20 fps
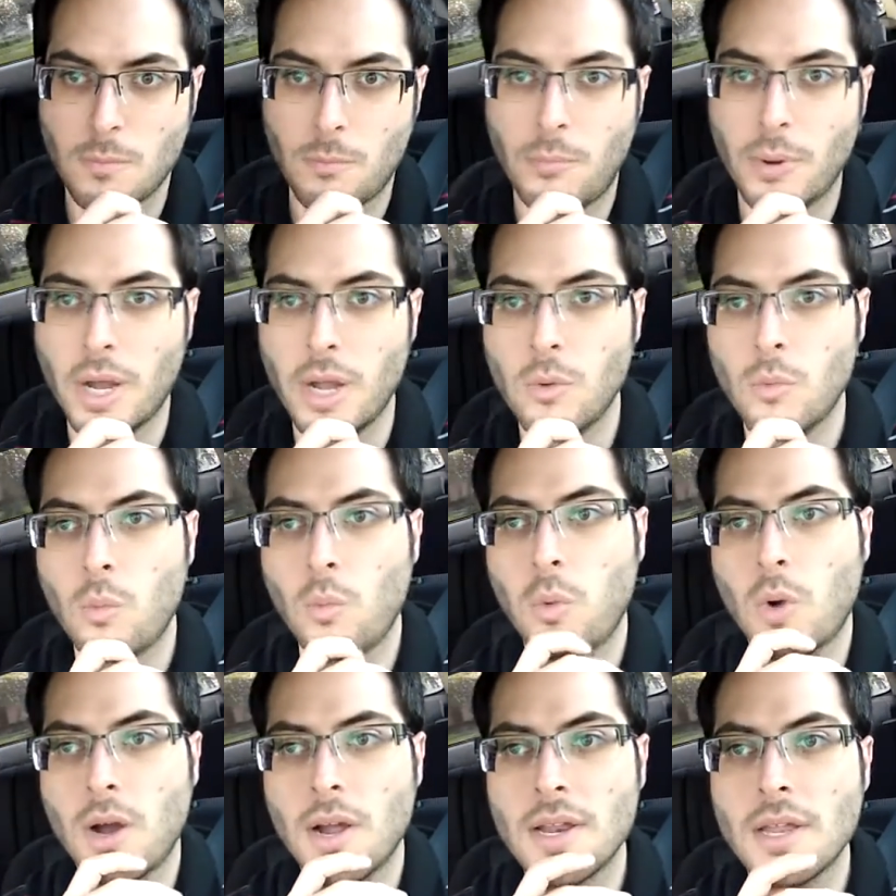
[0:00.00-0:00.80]
But
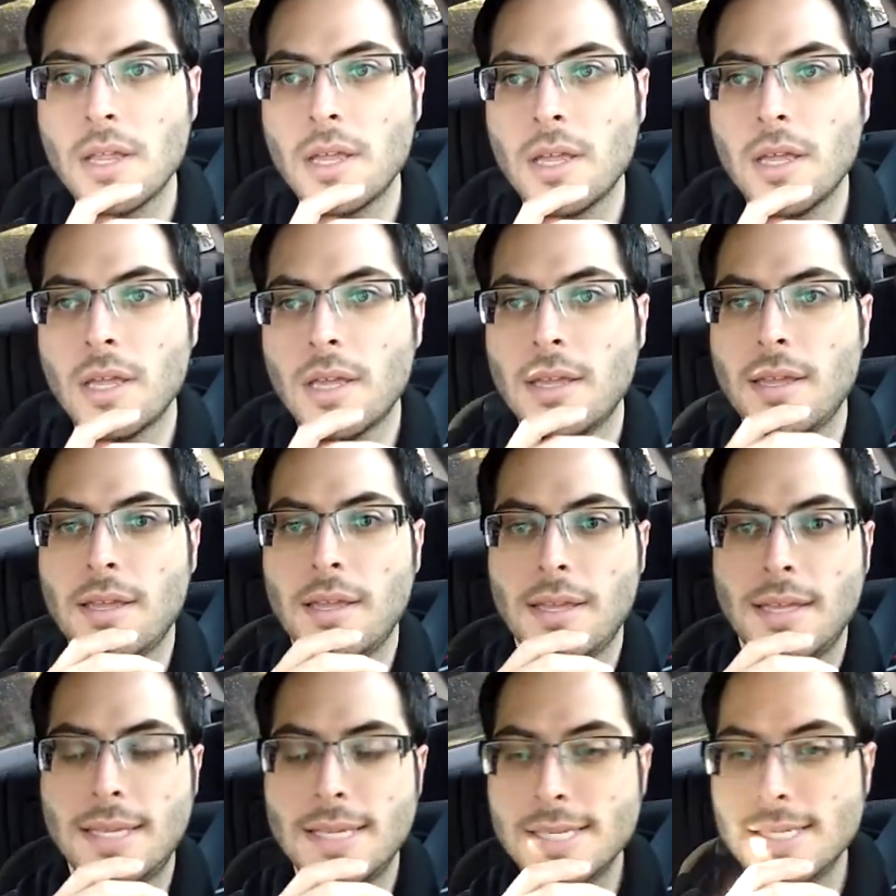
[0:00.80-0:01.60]
what
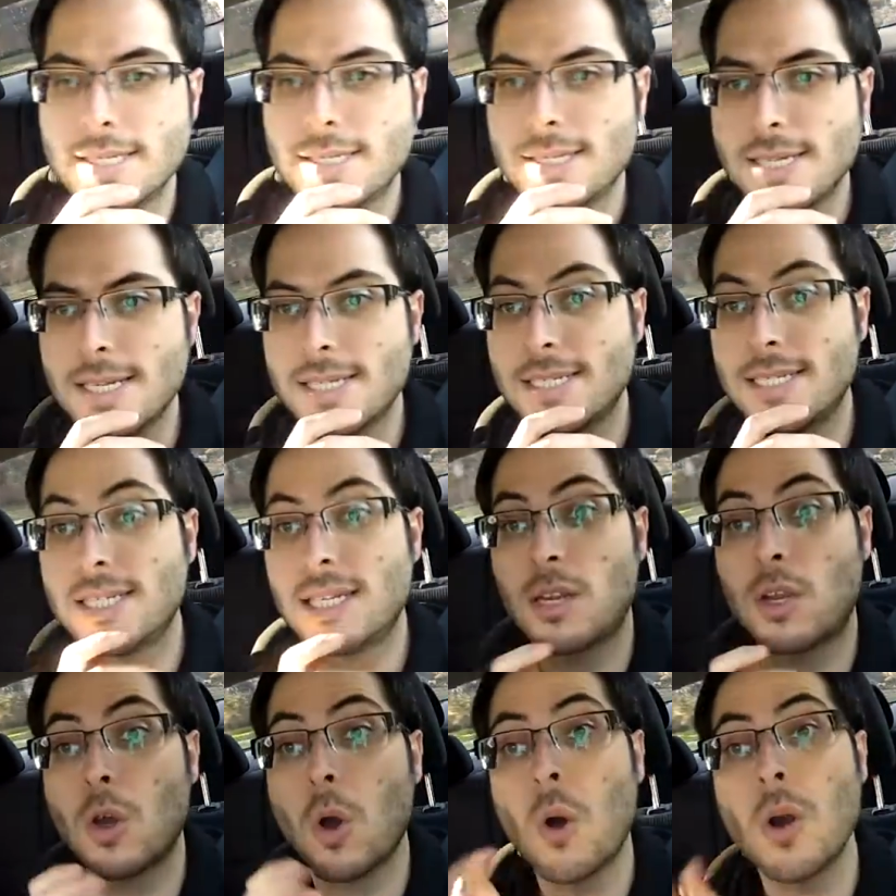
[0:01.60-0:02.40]
he's
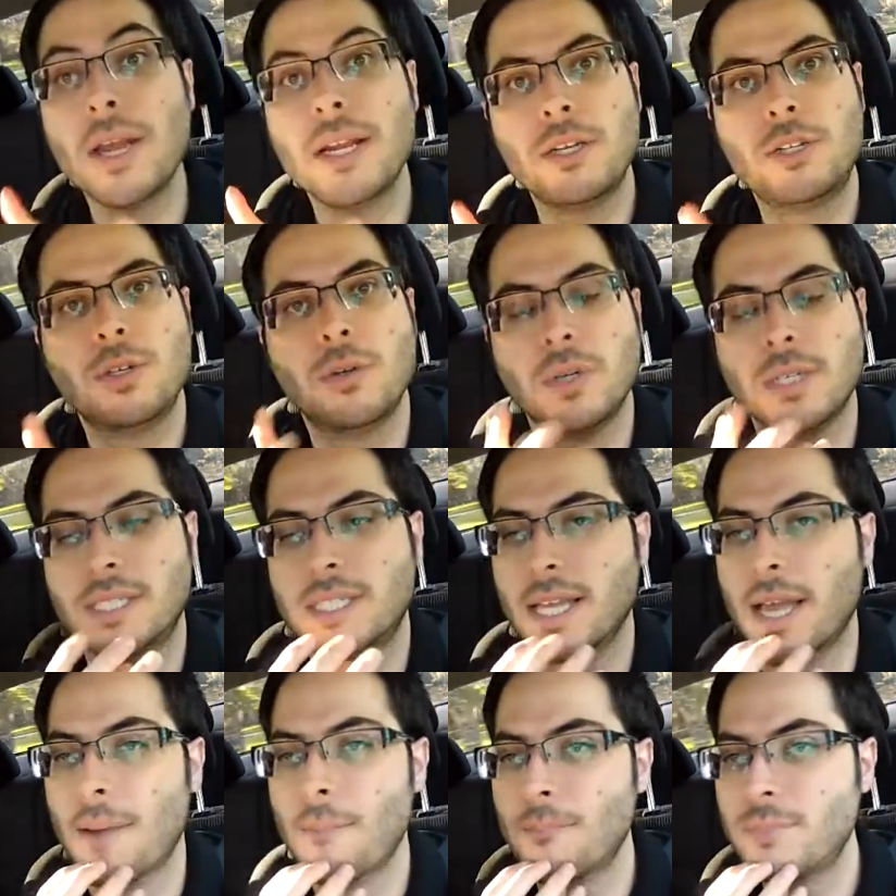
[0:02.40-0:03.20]
going to
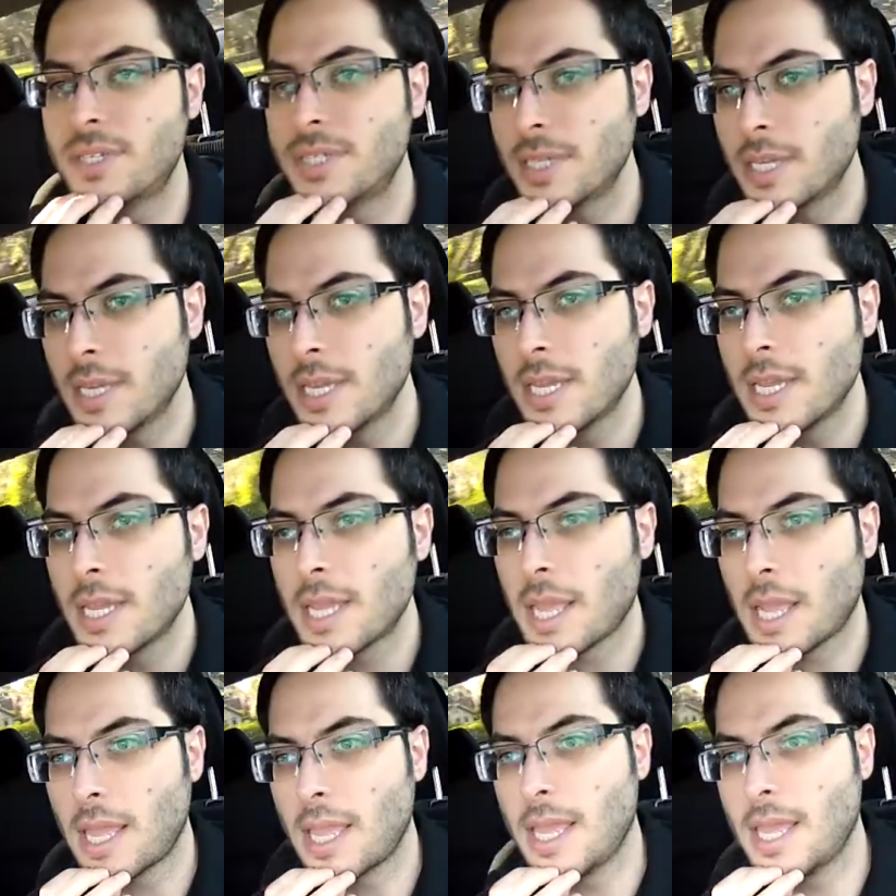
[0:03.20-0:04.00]
attempt
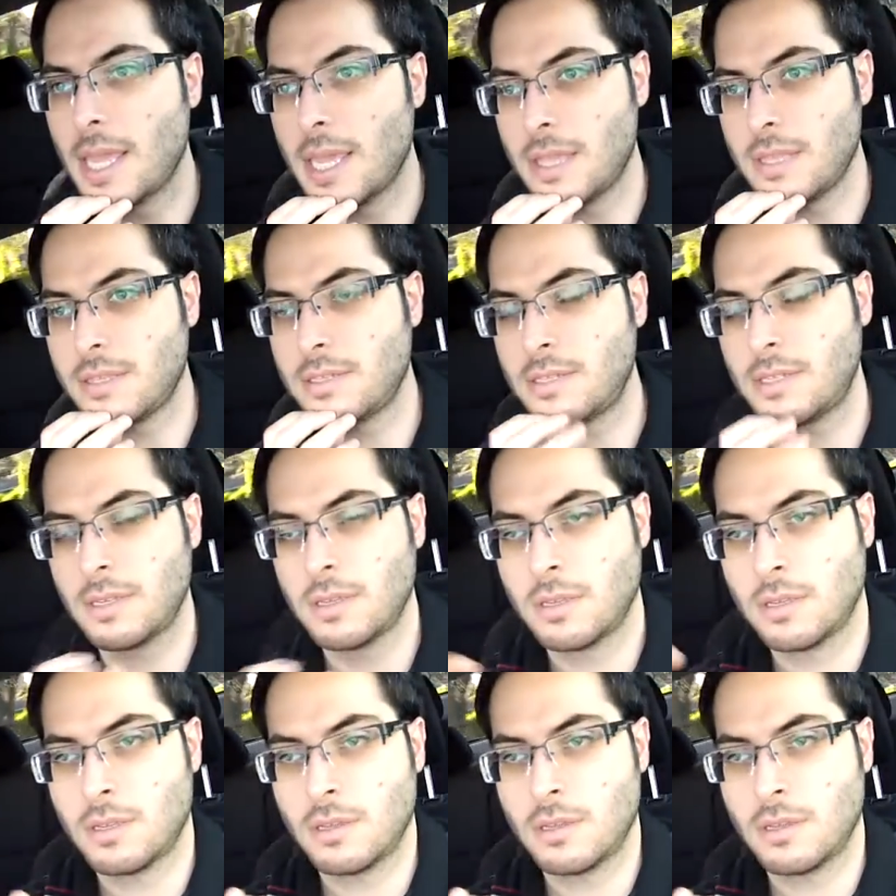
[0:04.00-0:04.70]
is